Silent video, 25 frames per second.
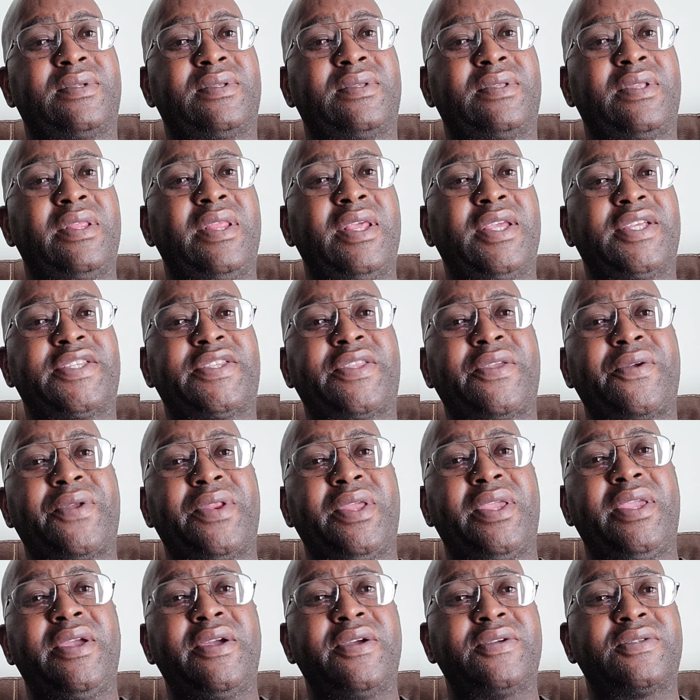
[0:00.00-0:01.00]
The next
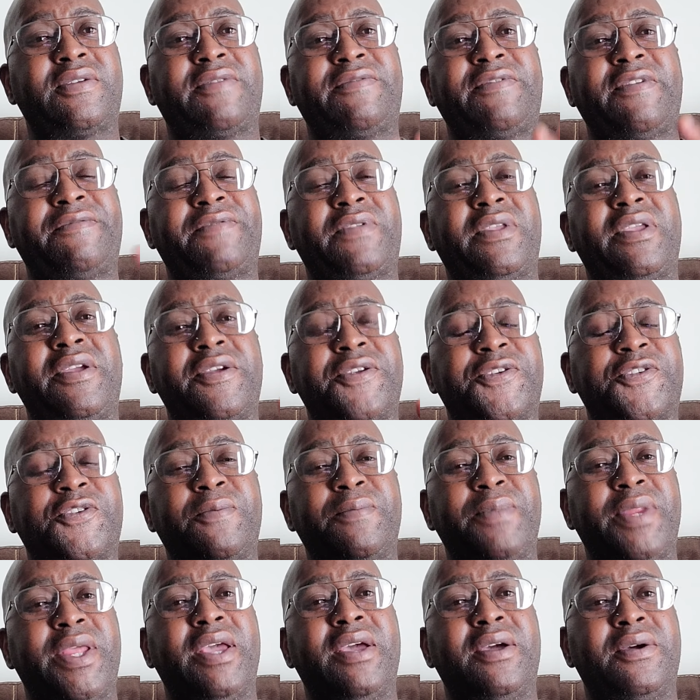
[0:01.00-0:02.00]
30 years or 50 years
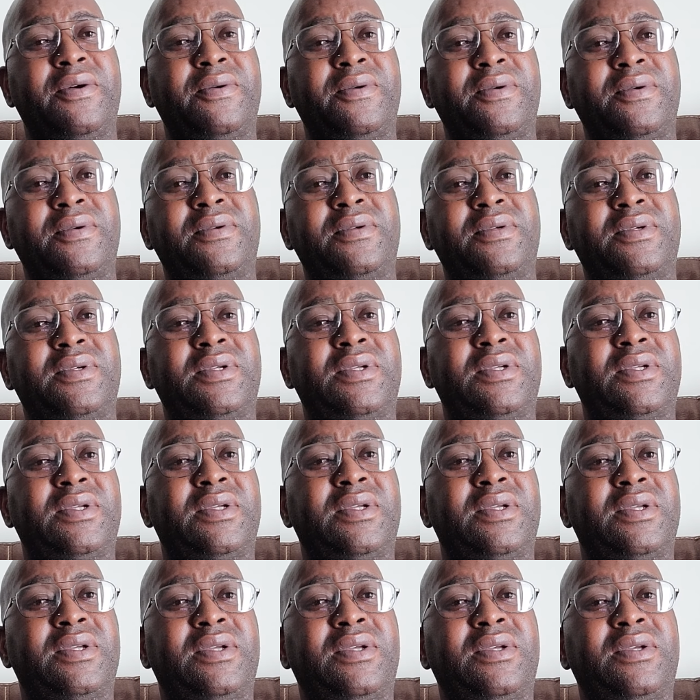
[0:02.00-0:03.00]
from now,
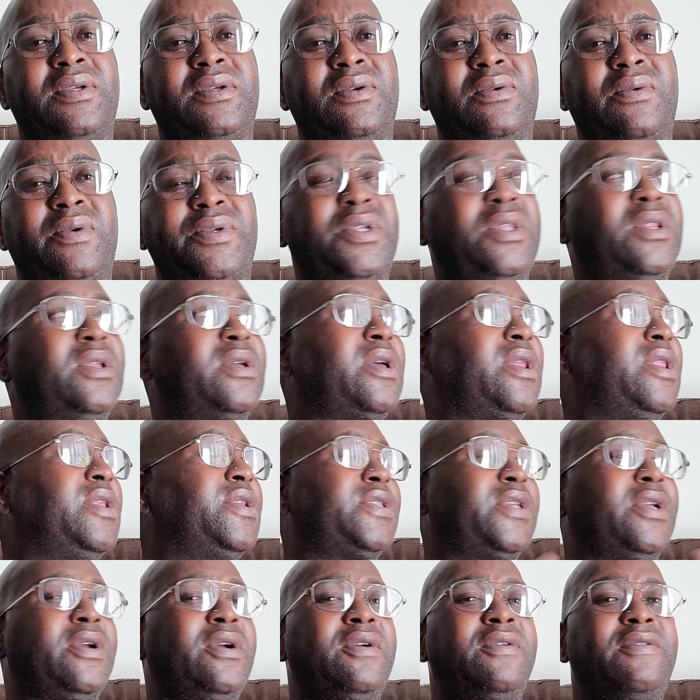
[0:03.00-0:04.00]
when you look at
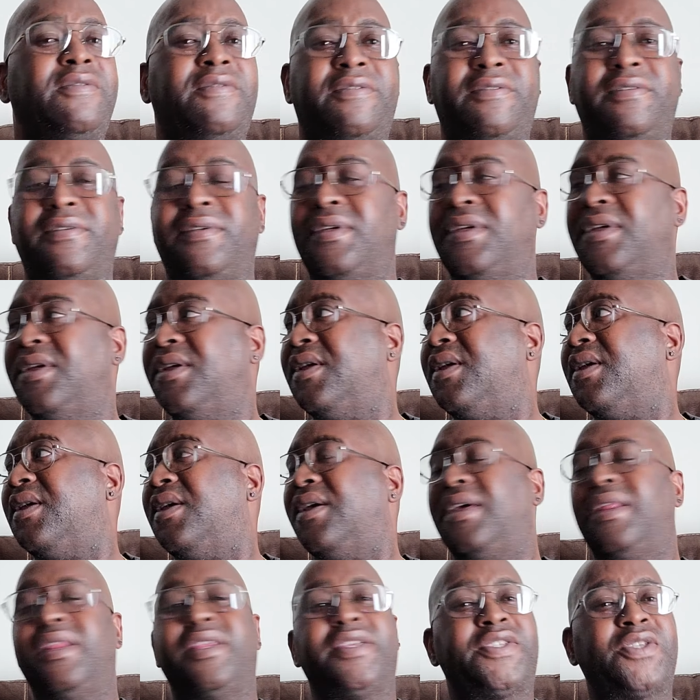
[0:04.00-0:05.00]
this earth
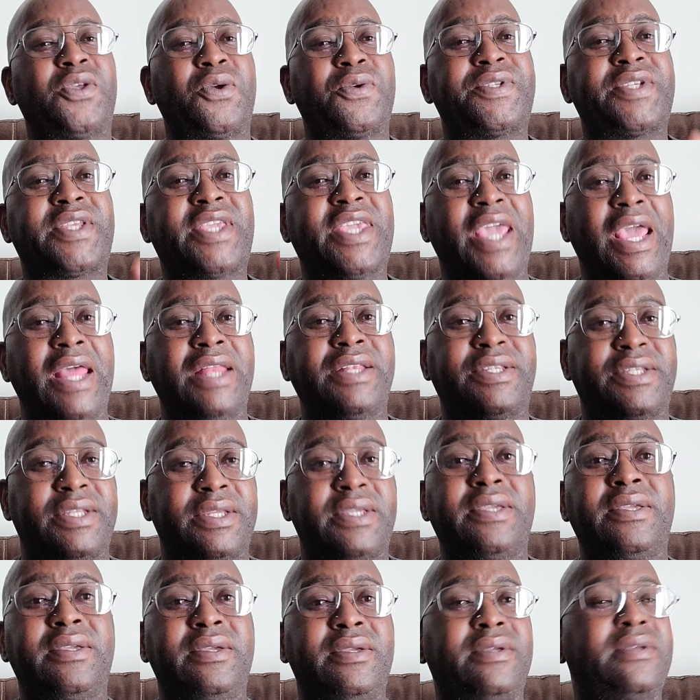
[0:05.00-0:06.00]
and it's so
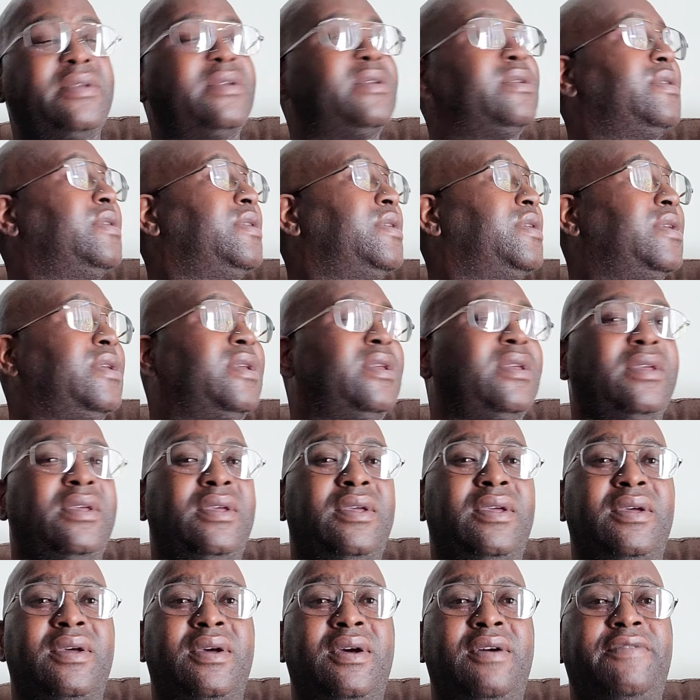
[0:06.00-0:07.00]
scanty
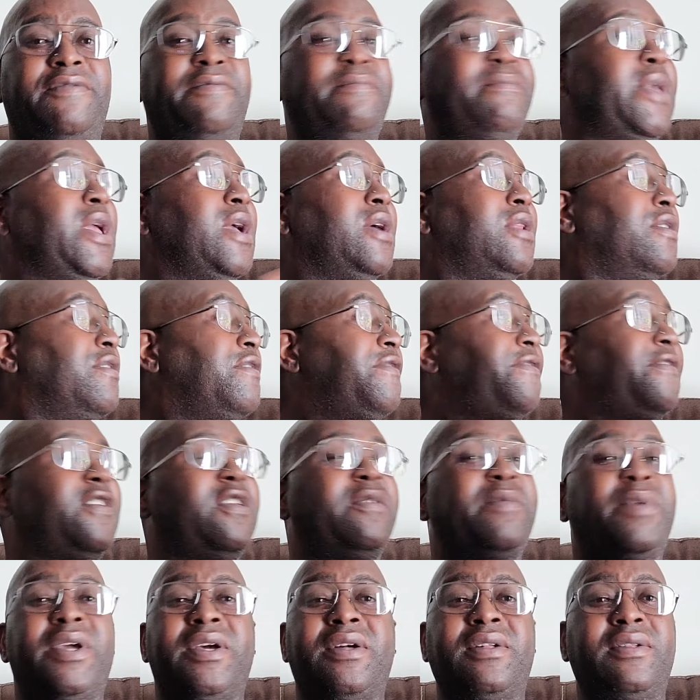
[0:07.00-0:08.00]
of male or
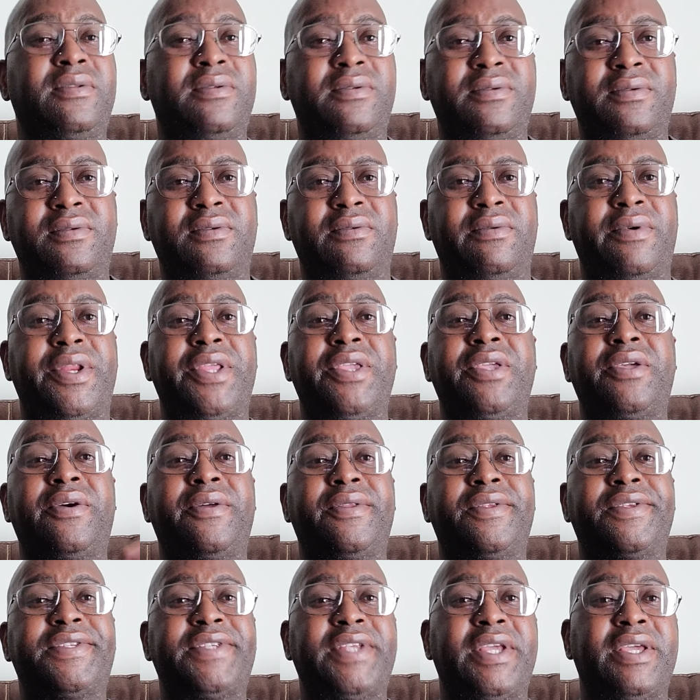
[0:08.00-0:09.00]
female, what are you
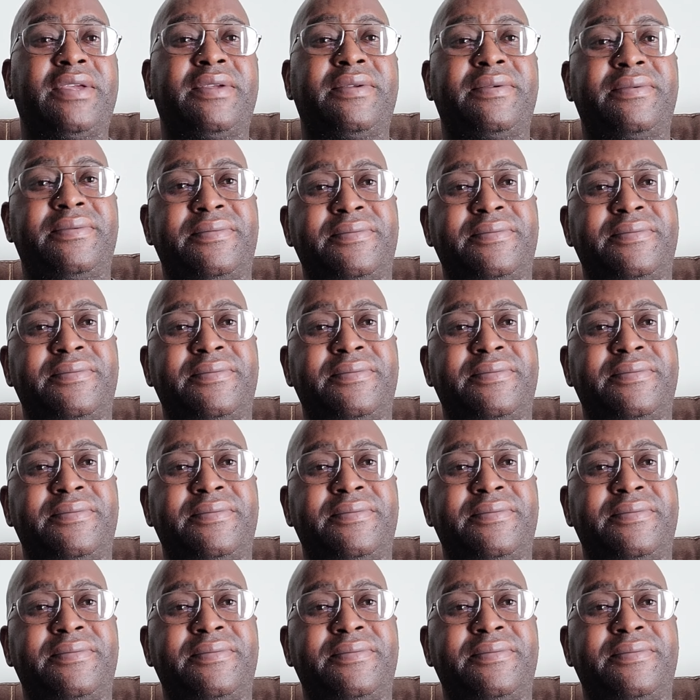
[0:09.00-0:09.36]
going to say?